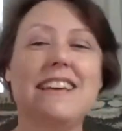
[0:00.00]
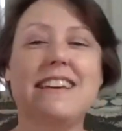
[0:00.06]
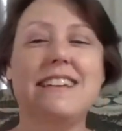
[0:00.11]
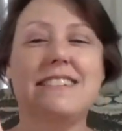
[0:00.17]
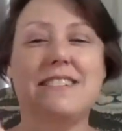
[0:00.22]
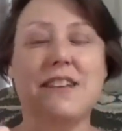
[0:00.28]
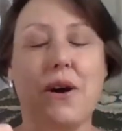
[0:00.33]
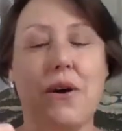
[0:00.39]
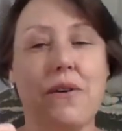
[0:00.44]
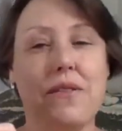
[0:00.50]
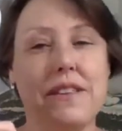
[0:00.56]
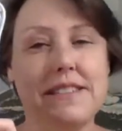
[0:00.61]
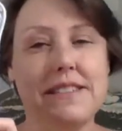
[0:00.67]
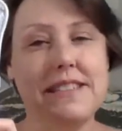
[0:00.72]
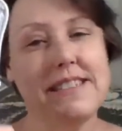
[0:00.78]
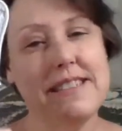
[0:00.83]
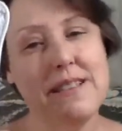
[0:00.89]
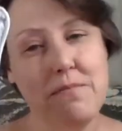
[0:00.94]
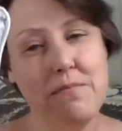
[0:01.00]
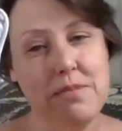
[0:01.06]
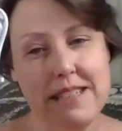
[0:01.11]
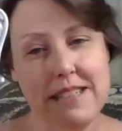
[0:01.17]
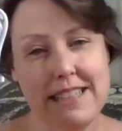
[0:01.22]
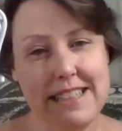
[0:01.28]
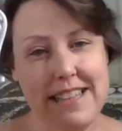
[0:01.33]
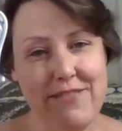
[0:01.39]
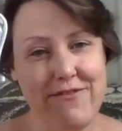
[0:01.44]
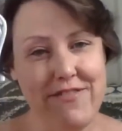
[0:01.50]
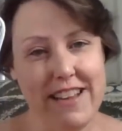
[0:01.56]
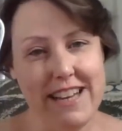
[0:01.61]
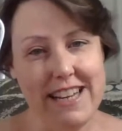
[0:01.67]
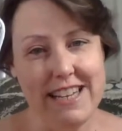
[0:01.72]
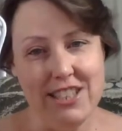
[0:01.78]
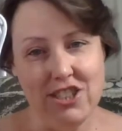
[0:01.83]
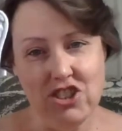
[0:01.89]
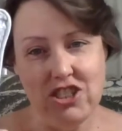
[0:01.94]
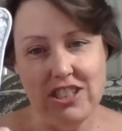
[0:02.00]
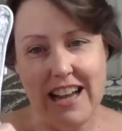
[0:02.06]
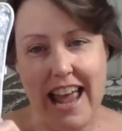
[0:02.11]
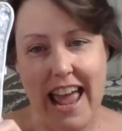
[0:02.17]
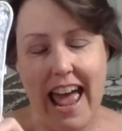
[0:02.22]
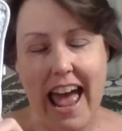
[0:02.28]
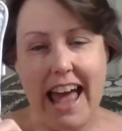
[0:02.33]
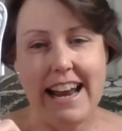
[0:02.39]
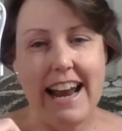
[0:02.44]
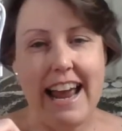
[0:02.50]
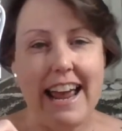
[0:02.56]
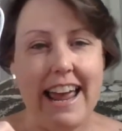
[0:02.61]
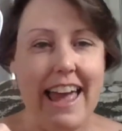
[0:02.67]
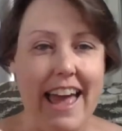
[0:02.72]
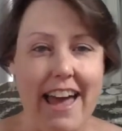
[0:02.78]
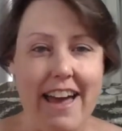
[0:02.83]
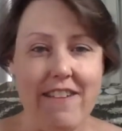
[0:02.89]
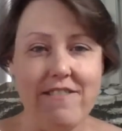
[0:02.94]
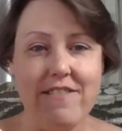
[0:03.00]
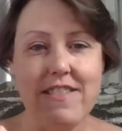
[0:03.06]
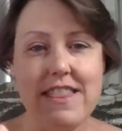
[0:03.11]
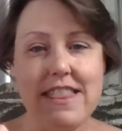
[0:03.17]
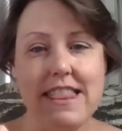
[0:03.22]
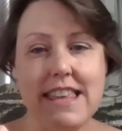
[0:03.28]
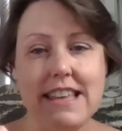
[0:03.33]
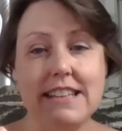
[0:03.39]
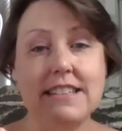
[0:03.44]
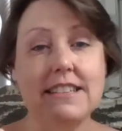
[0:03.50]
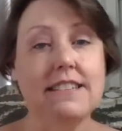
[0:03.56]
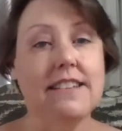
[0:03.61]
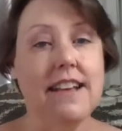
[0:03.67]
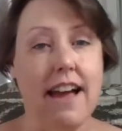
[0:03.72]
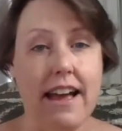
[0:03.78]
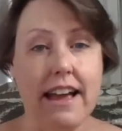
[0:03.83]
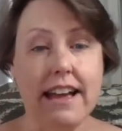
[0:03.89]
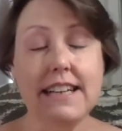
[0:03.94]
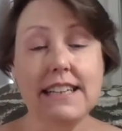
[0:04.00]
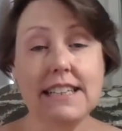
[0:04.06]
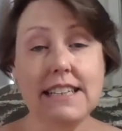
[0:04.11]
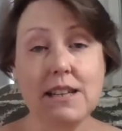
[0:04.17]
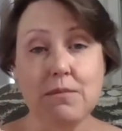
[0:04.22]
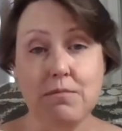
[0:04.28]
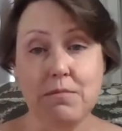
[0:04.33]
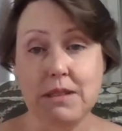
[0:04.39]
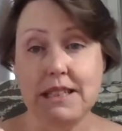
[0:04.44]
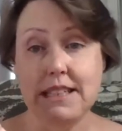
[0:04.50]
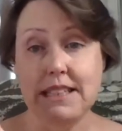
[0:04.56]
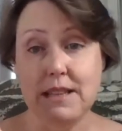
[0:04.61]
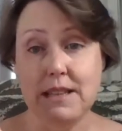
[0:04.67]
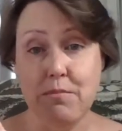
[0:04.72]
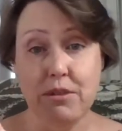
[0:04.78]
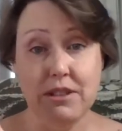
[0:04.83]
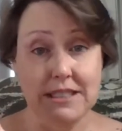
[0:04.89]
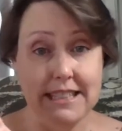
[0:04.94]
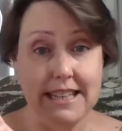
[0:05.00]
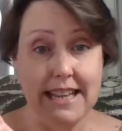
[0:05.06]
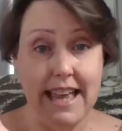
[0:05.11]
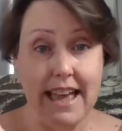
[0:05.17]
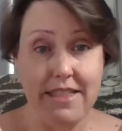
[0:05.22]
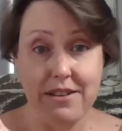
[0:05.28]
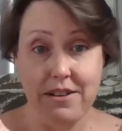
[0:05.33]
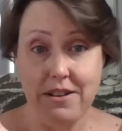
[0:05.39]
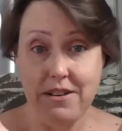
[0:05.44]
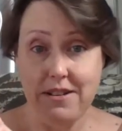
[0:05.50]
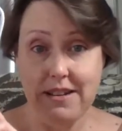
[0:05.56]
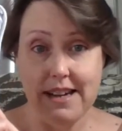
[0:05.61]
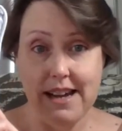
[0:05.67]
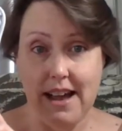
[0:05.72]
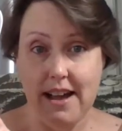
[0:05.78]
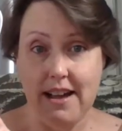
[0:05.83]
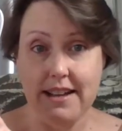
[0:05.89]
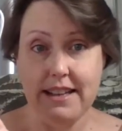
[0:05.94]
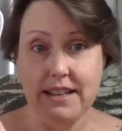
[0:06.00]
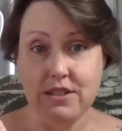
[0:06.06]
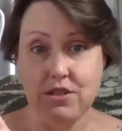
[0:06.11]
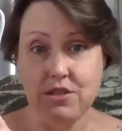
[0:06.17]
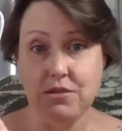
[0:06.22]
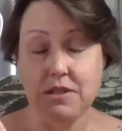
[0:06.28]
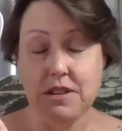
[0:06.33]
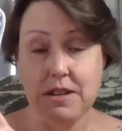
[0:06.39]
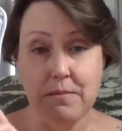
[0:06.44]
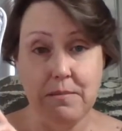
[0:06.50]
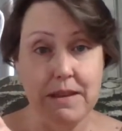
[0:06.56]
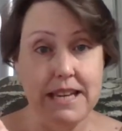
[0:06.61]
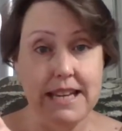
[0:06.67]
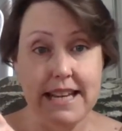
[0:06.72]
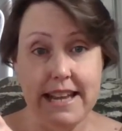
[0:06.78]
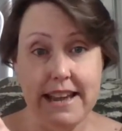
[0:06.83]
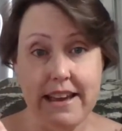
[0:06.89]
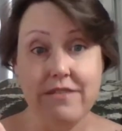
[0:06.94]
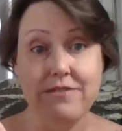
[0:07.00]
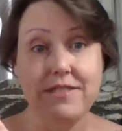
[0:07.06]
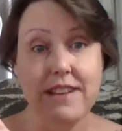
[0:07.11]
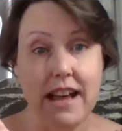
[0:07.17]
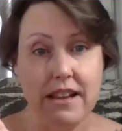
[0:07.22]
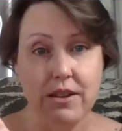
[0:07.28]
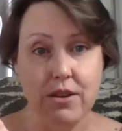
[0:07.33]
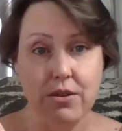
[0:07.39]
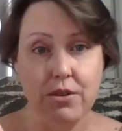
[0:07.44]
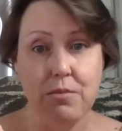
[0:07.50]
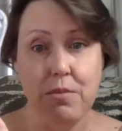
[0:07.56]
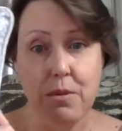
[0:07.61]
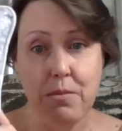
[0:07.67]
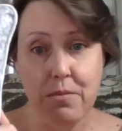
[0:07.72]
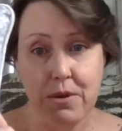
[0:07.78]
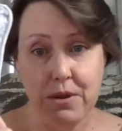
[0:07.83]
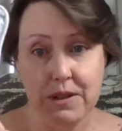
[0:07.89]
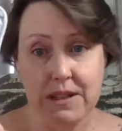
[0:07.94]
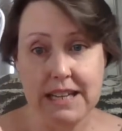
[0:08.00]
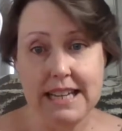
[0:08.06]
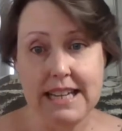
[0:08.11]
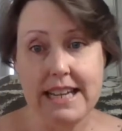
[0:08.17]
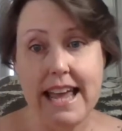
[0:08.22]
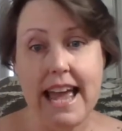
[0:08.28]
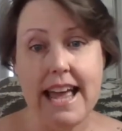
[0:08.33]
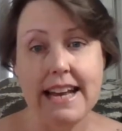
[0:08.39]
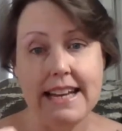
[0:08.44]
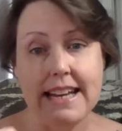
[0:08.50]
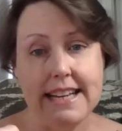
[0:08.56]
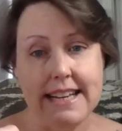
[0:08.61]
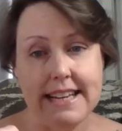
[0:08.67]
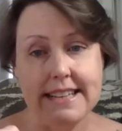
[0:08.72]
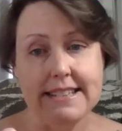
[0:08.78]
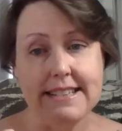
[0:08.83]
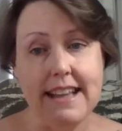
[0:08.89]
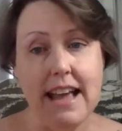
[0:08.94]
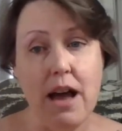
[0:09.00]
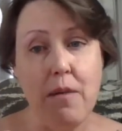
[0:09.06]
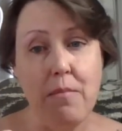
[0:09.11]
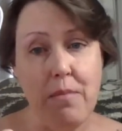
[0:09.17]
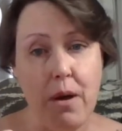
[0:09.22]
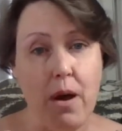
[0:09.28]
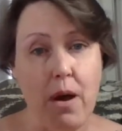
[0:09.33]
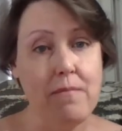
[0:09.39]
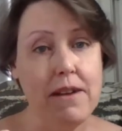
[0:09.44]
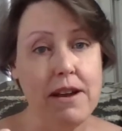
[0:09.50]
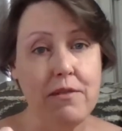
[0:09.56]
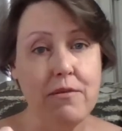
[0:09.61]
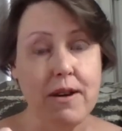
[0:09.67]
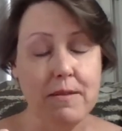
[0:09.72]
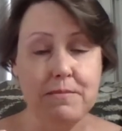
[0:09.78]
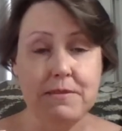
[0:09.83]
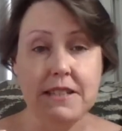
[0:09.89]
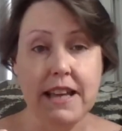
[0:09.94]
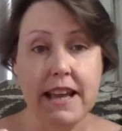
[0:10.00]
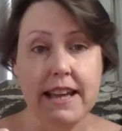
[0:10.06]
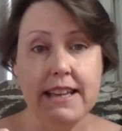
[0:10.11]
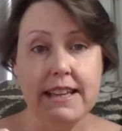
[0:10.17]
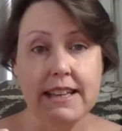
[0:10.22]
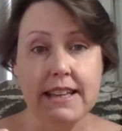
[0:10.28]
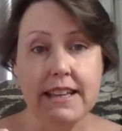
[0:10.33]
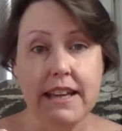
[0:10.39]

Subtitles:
So this is completely finished, and I have the design completely put together into a PDF downloadable booklet, and it is up on my website,